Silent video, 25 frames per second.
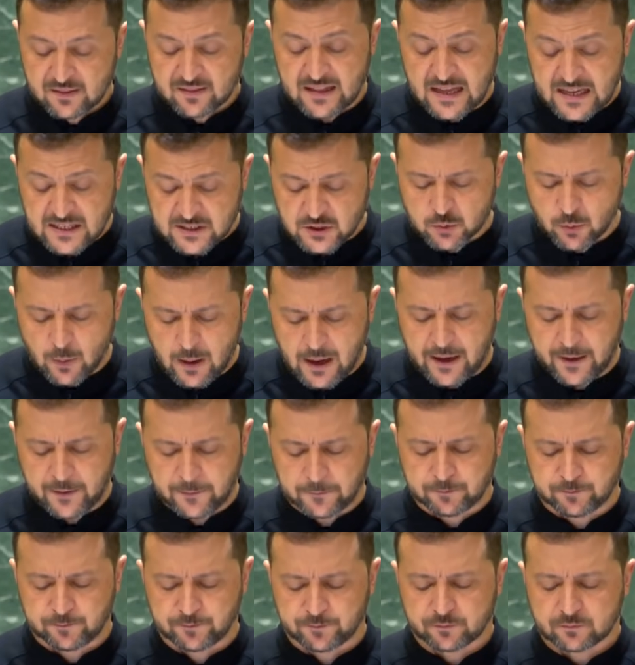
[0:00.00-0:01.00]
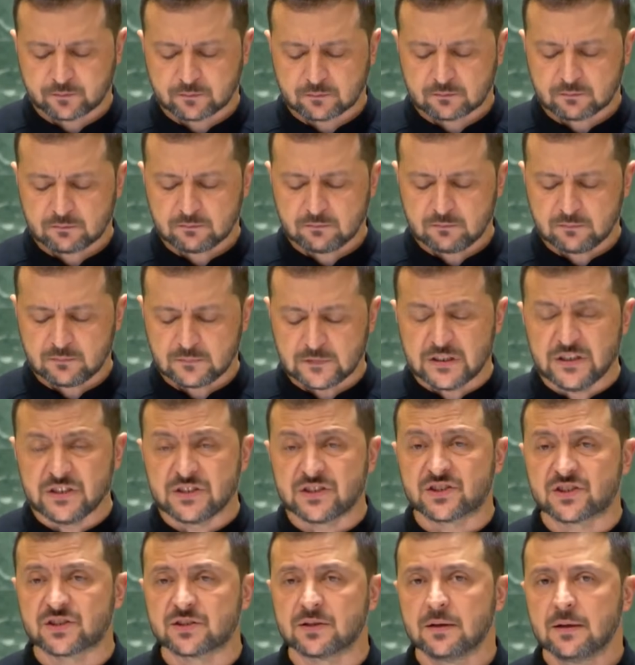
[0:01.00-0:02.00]
That's why
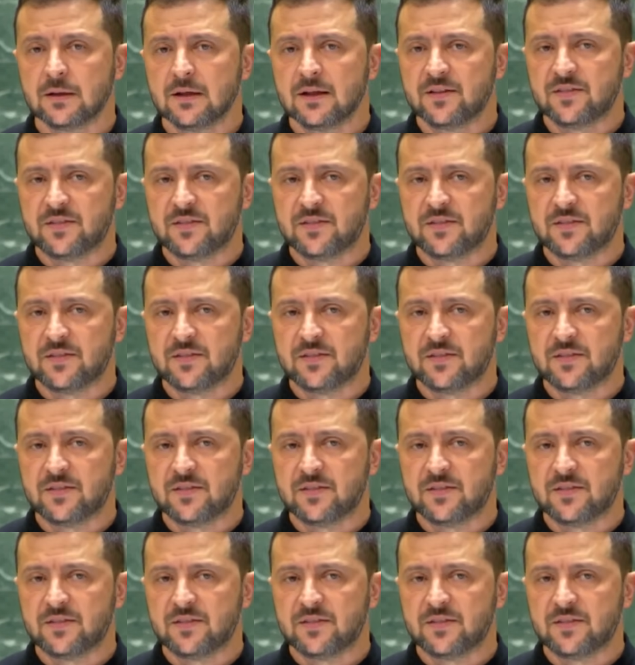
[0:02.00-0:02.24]
it's